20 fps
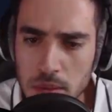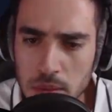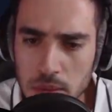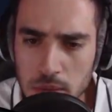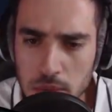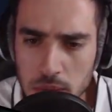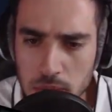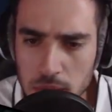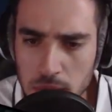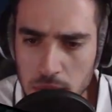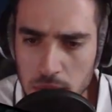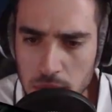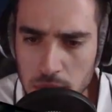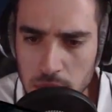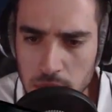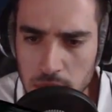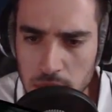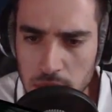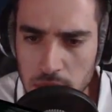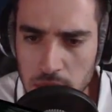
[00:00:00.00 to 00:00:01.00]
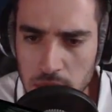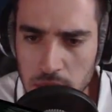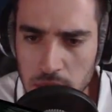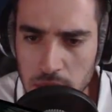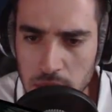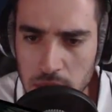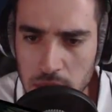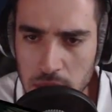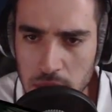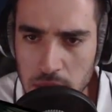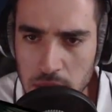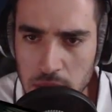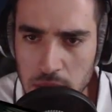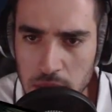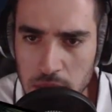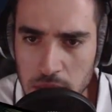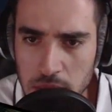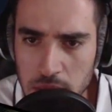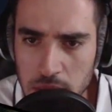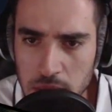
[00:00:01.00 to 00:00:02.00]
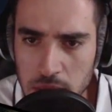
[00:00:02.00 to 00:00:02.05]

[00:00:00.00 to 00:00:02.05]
[no speech]